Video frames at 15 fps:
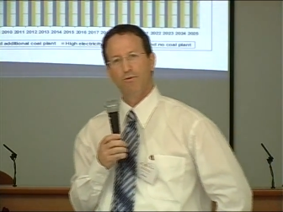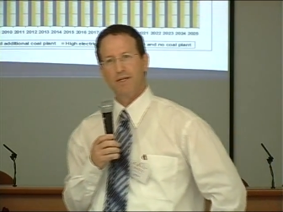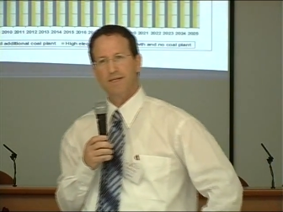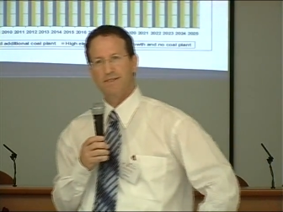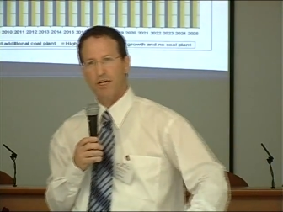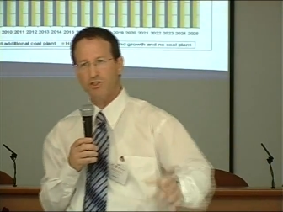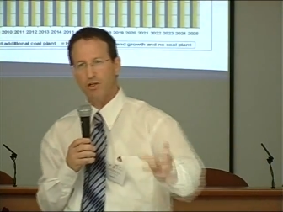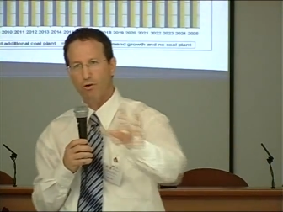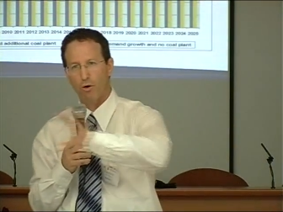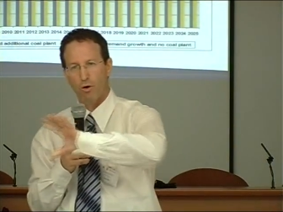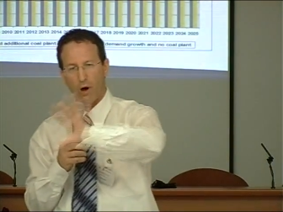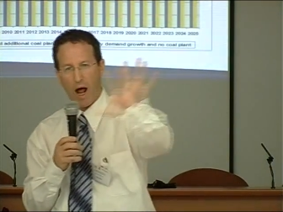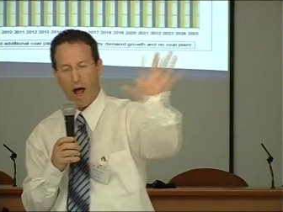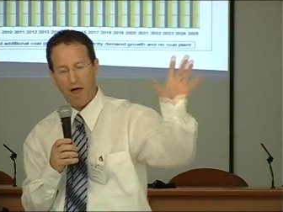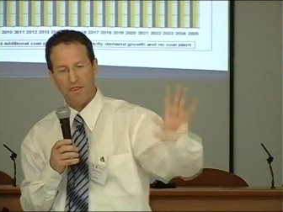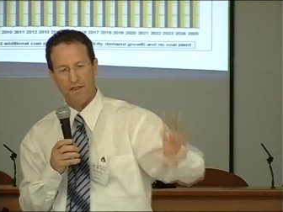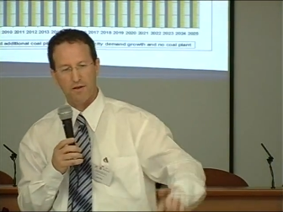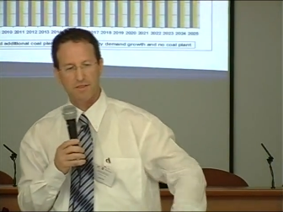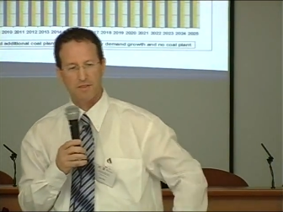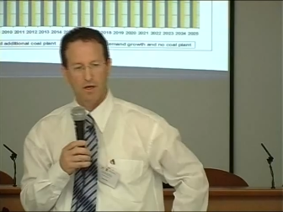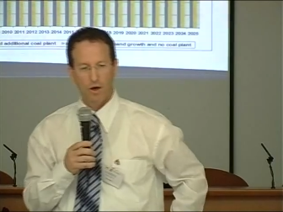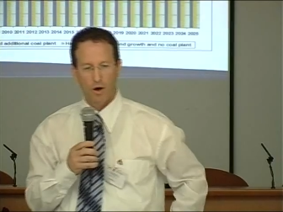utilization or
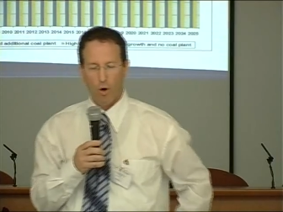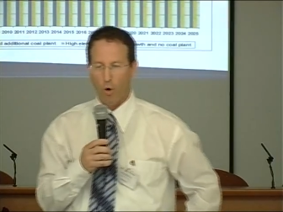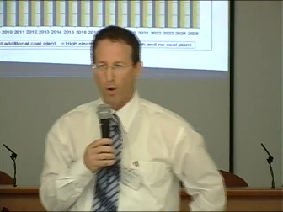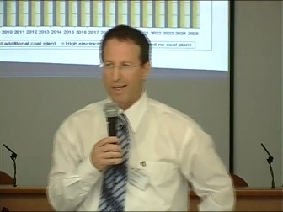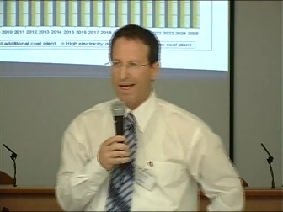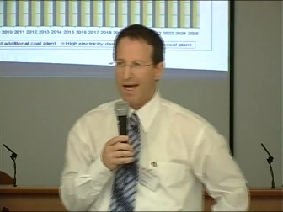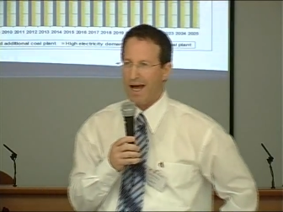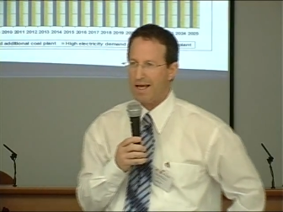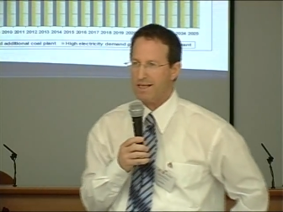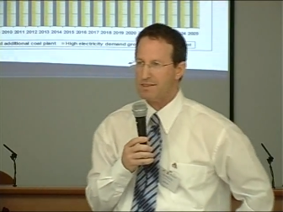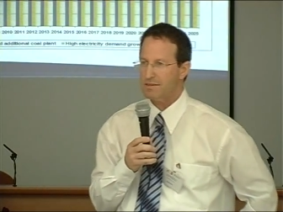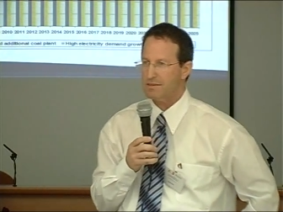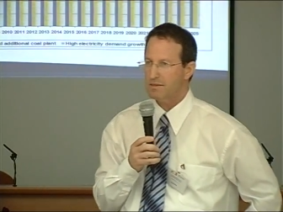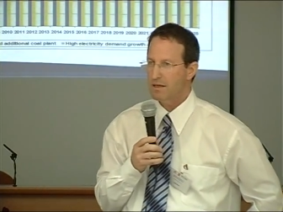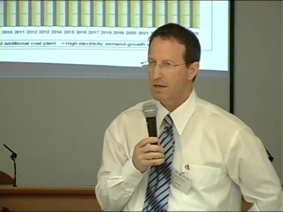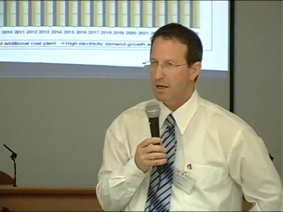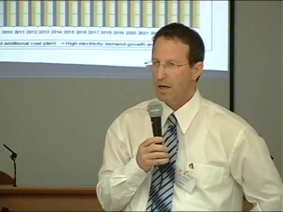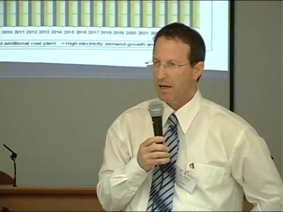others, on gas,